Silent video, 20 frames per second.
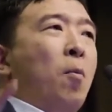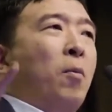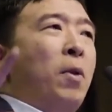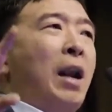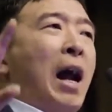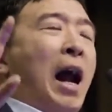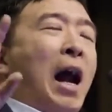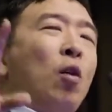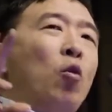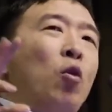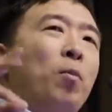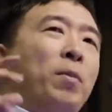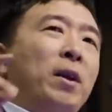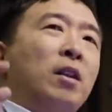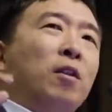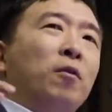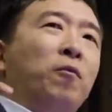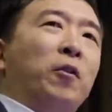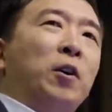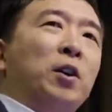But I will be
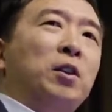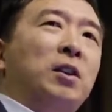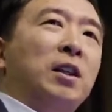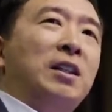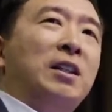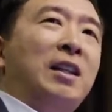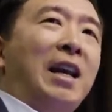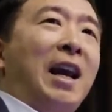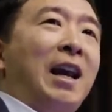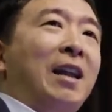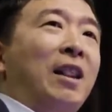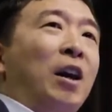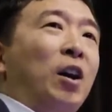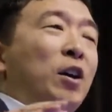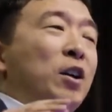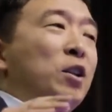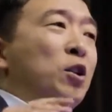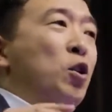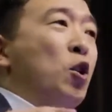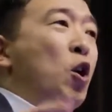the first to say
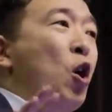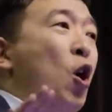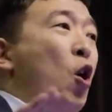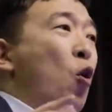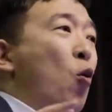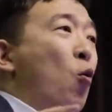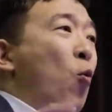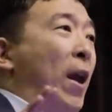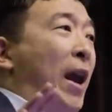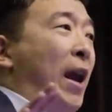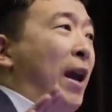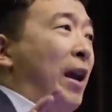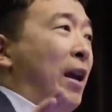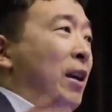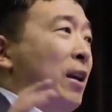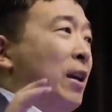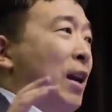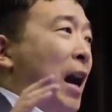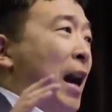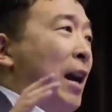there is no
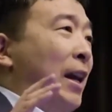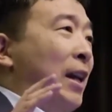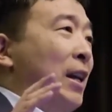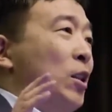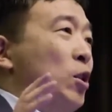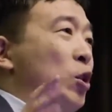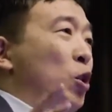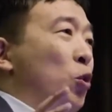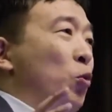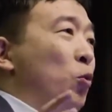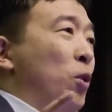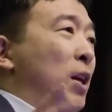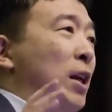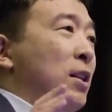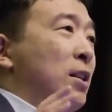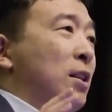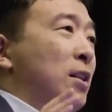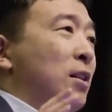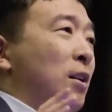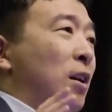way I can do
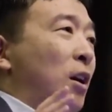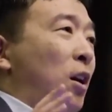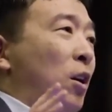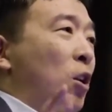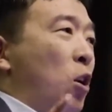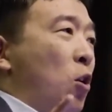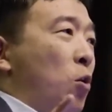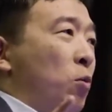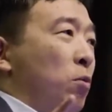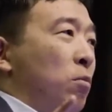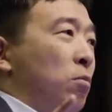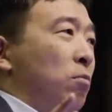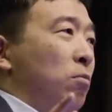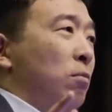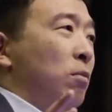this alone.